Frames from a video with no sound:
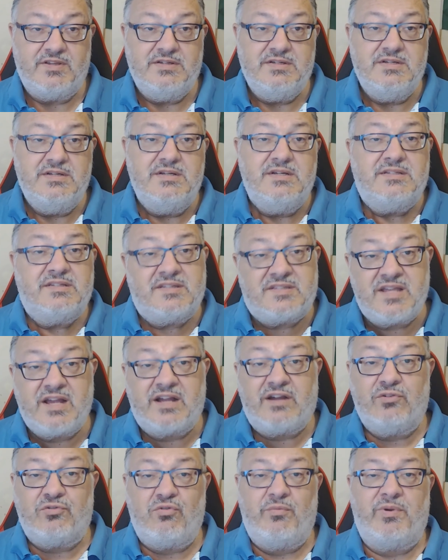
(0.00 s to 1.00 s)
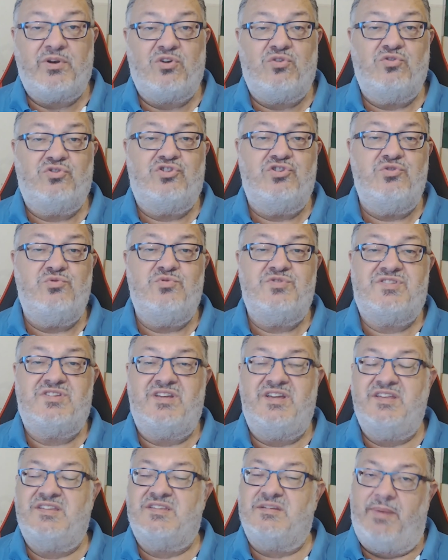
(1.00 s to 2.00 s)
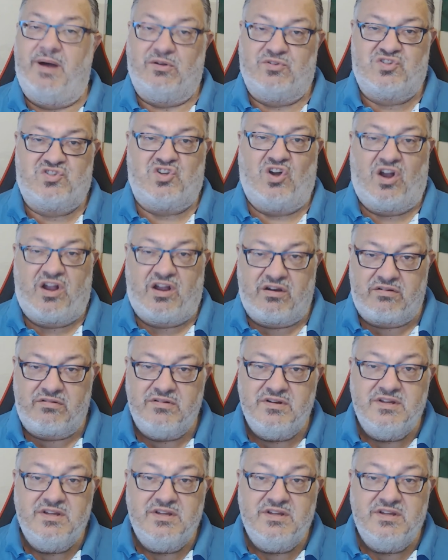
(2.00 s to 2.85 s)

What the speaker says: The second Roman good news is about soccer.